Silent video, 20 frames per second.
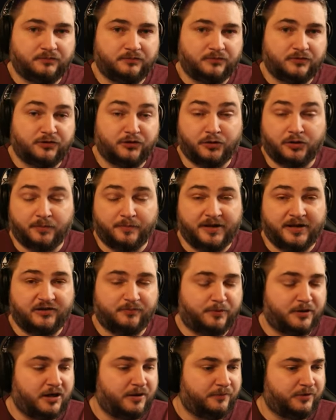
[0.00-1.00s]
So in our base
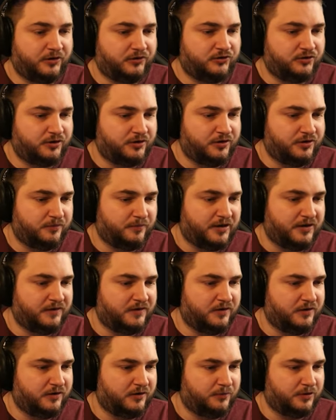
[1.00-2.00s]
Primalist tree, the main
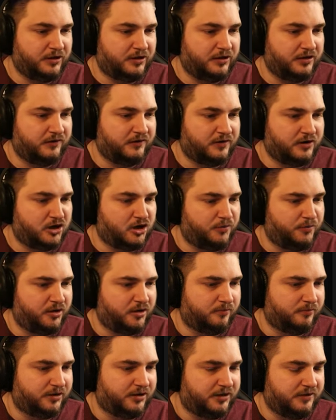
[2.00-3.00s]
thing that we need is the Harmony
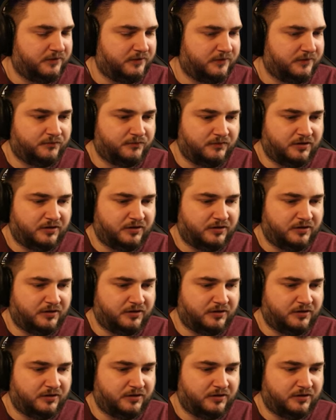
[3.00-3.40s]
of Blades.